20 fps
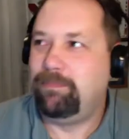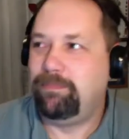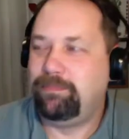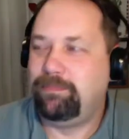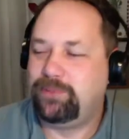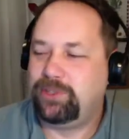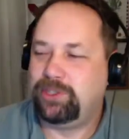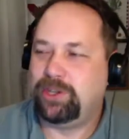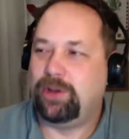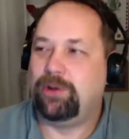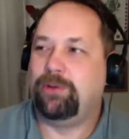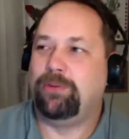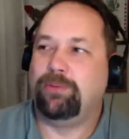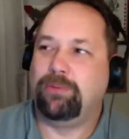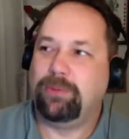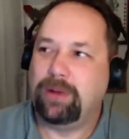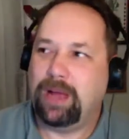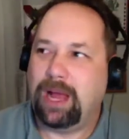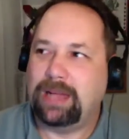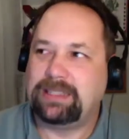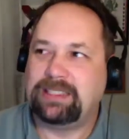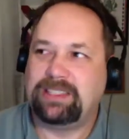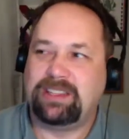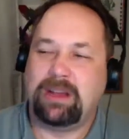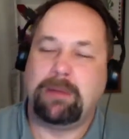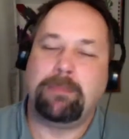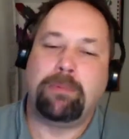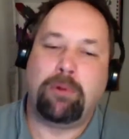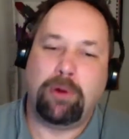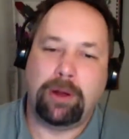So at
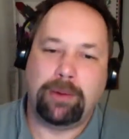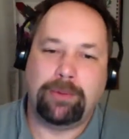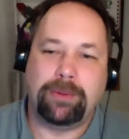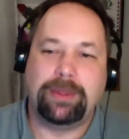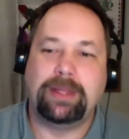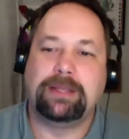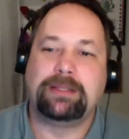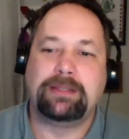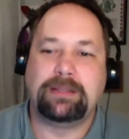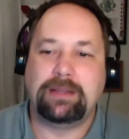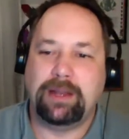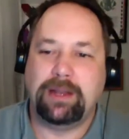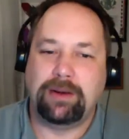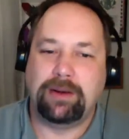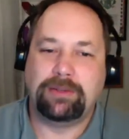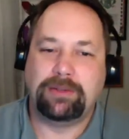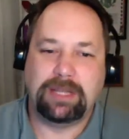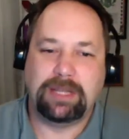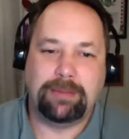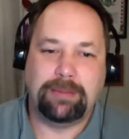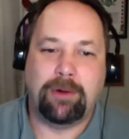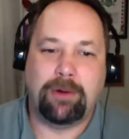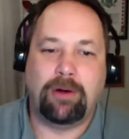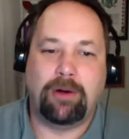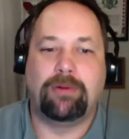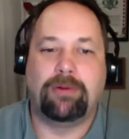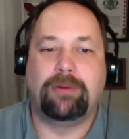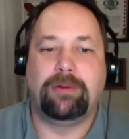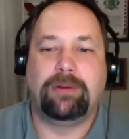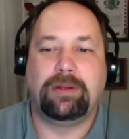some point when this team
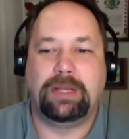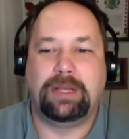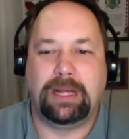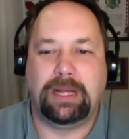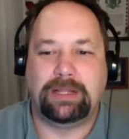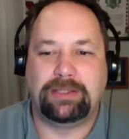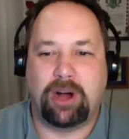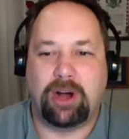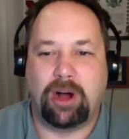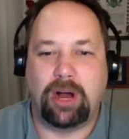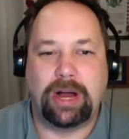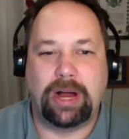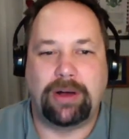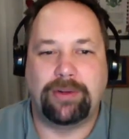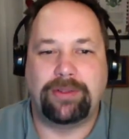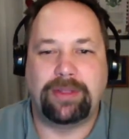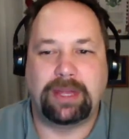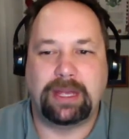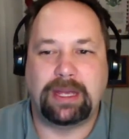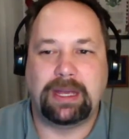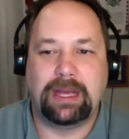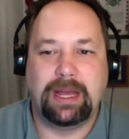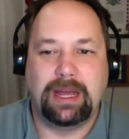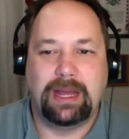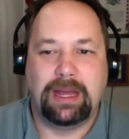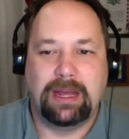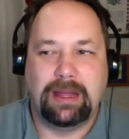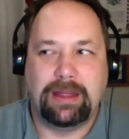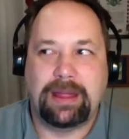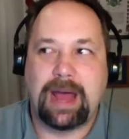all gets all healthy,
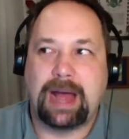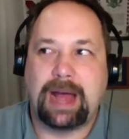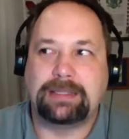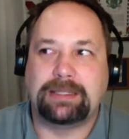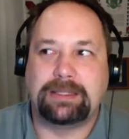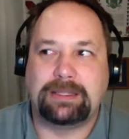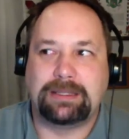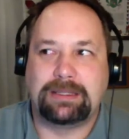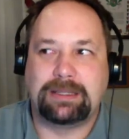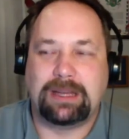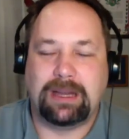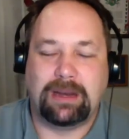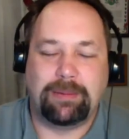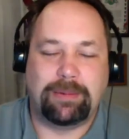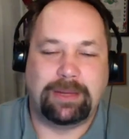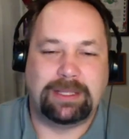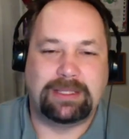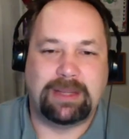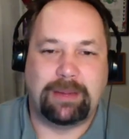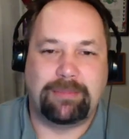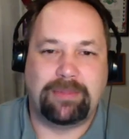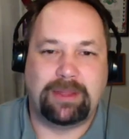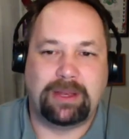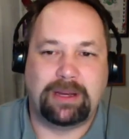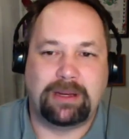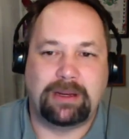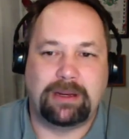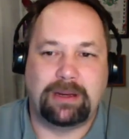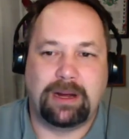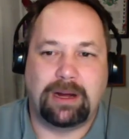that's going to be
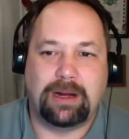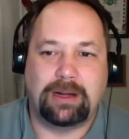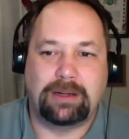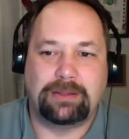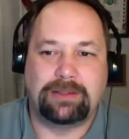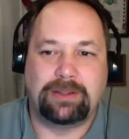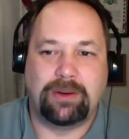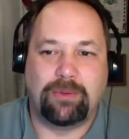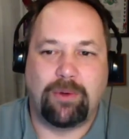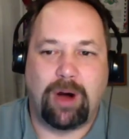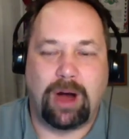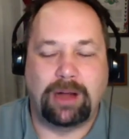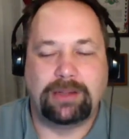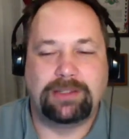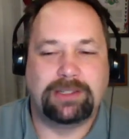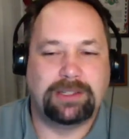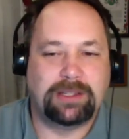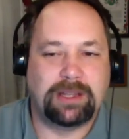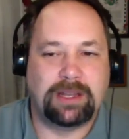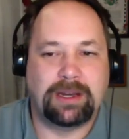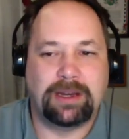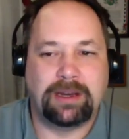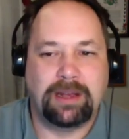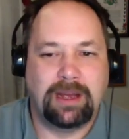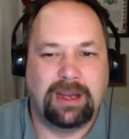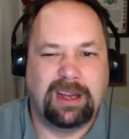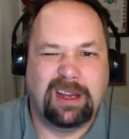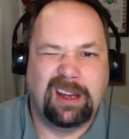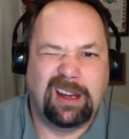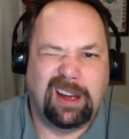something to watch. And then
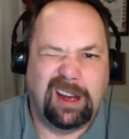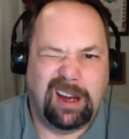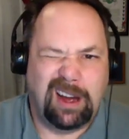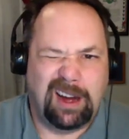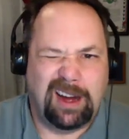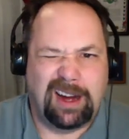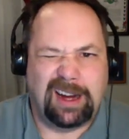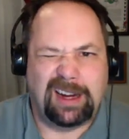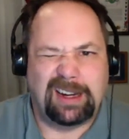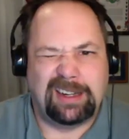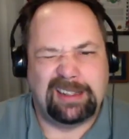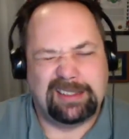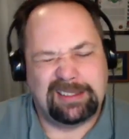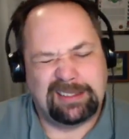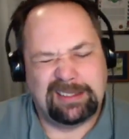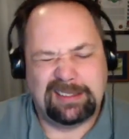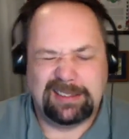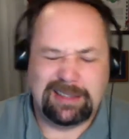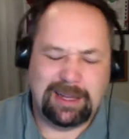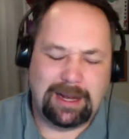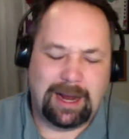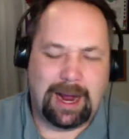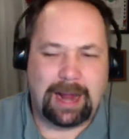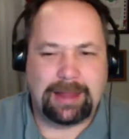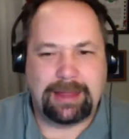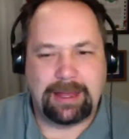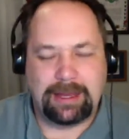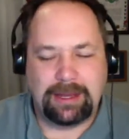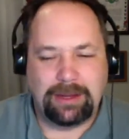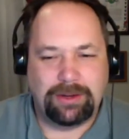
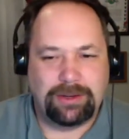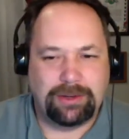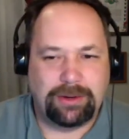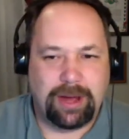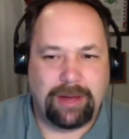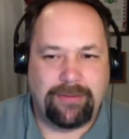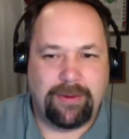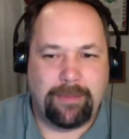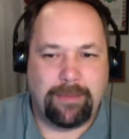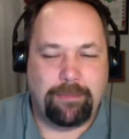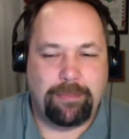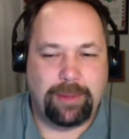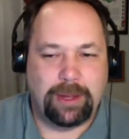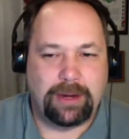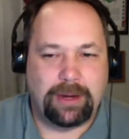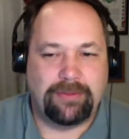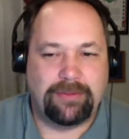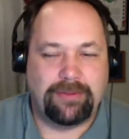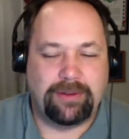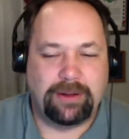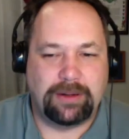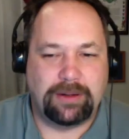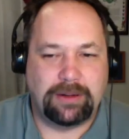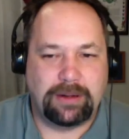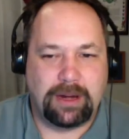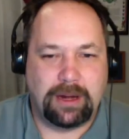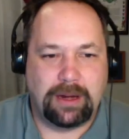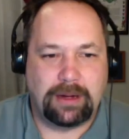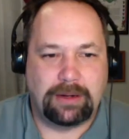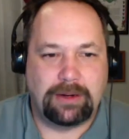I think you do have a bit of
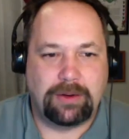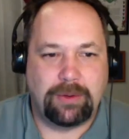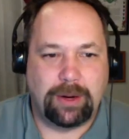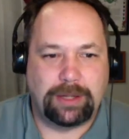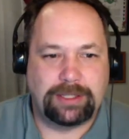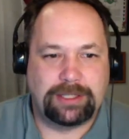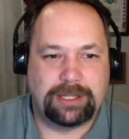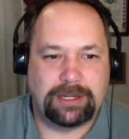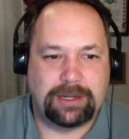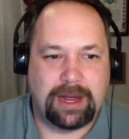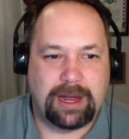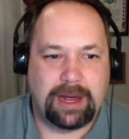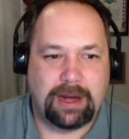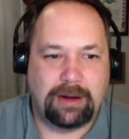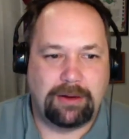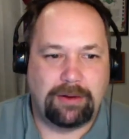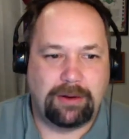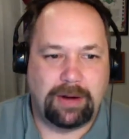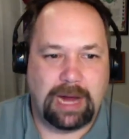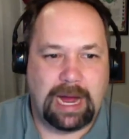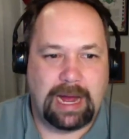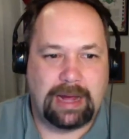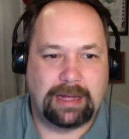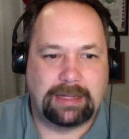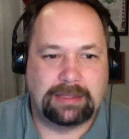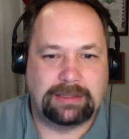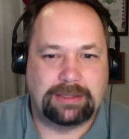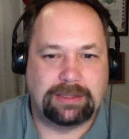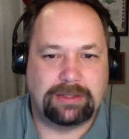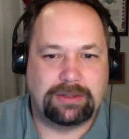a question now
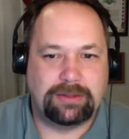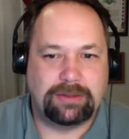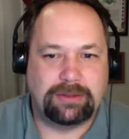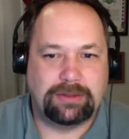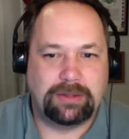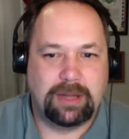as